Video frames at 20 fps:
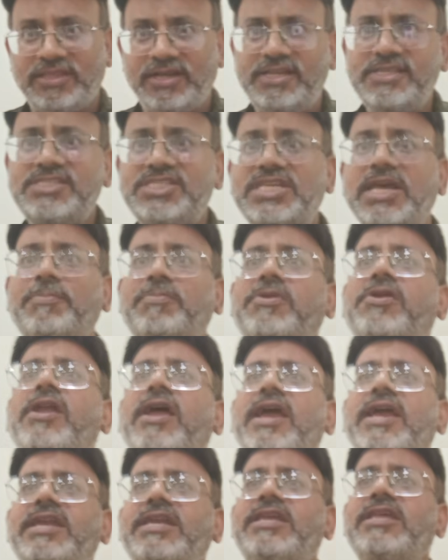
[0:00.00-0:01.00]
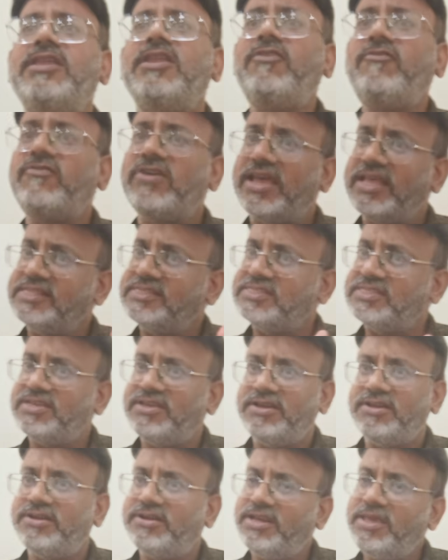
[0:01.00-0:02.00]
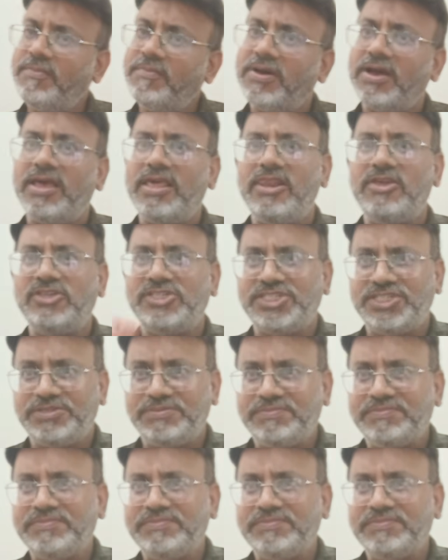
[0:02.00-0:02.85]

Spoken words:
that is chapter 18 of NCERT biology.